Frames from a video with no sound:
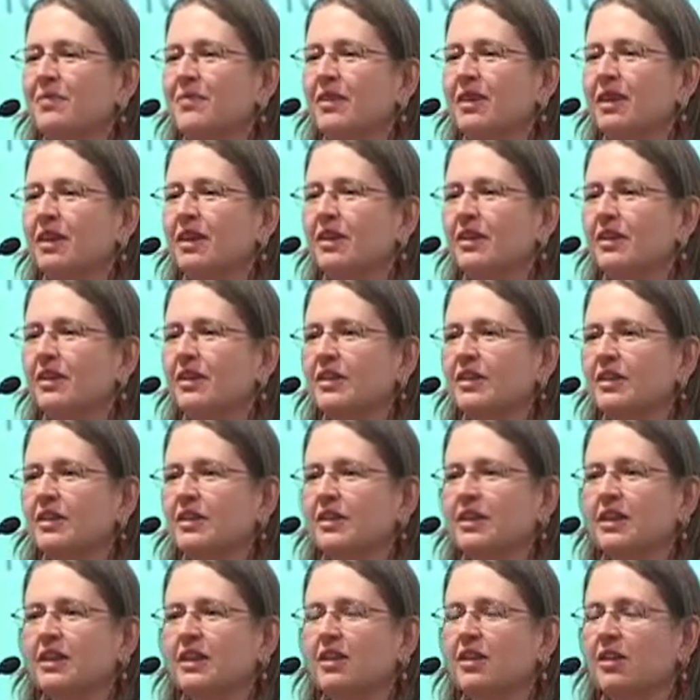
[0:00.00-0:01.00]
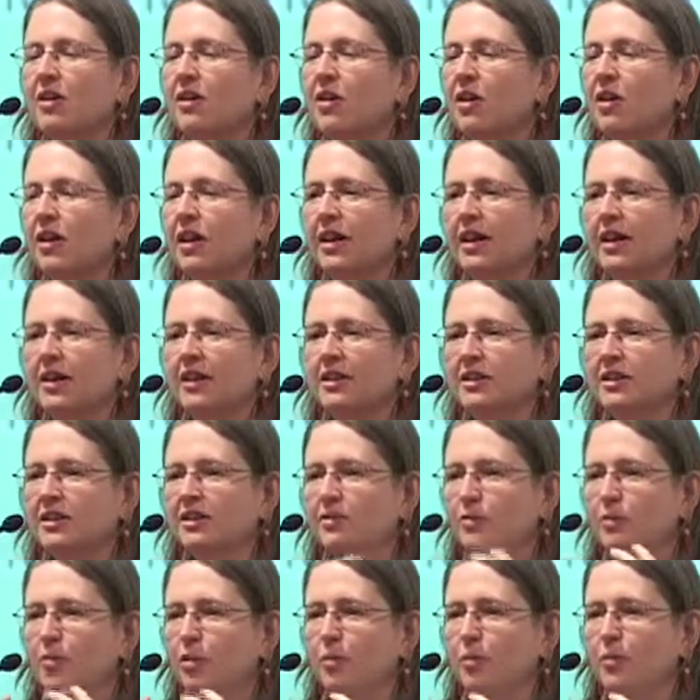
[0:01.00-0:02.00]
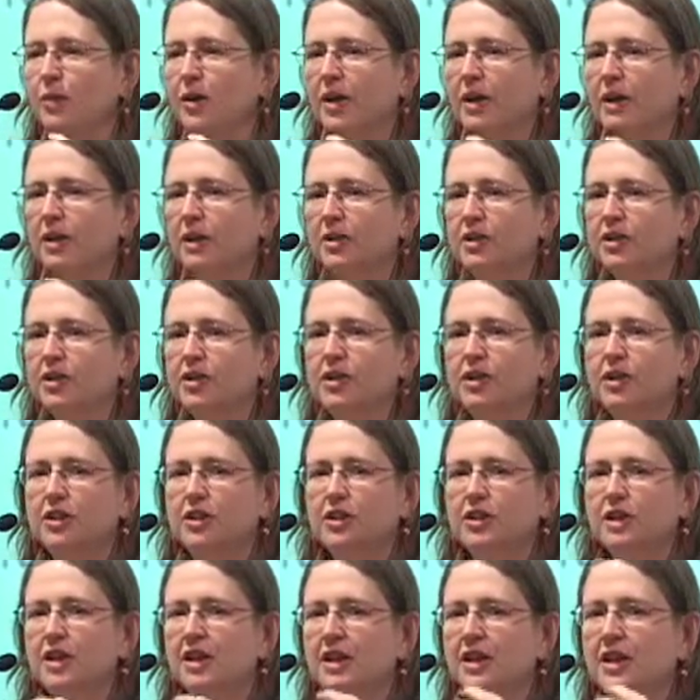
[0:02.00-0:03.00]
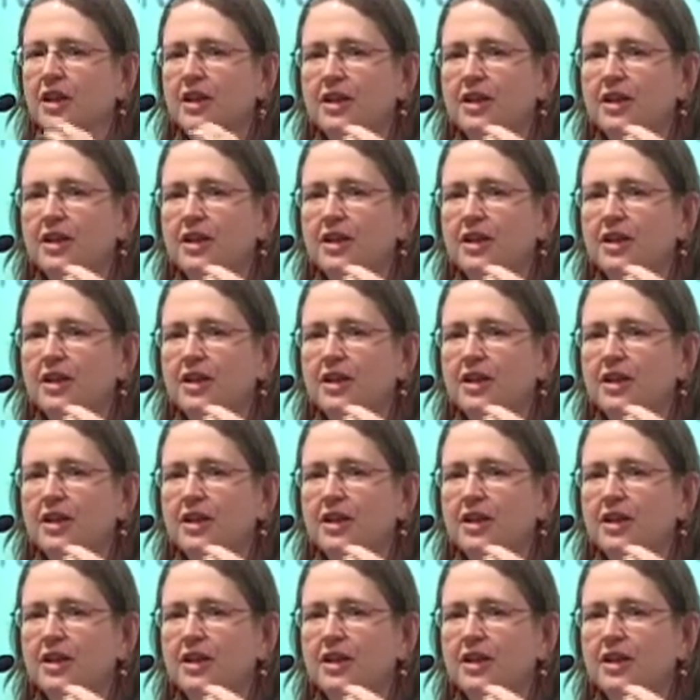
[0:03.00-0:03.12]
there's all kinds of corporate culture,